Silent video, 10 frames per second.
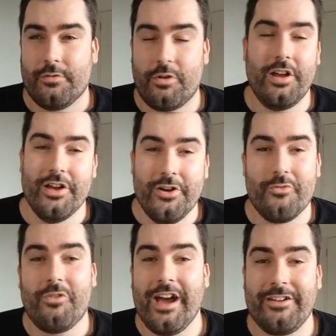
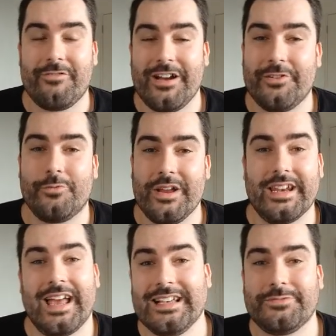right around
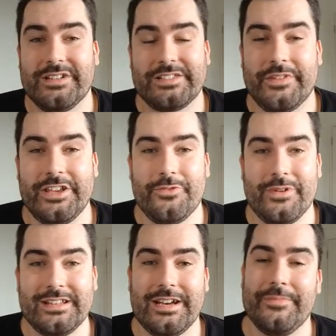when last week's video
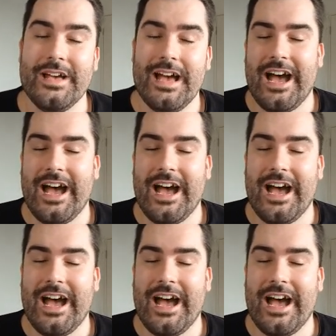went up.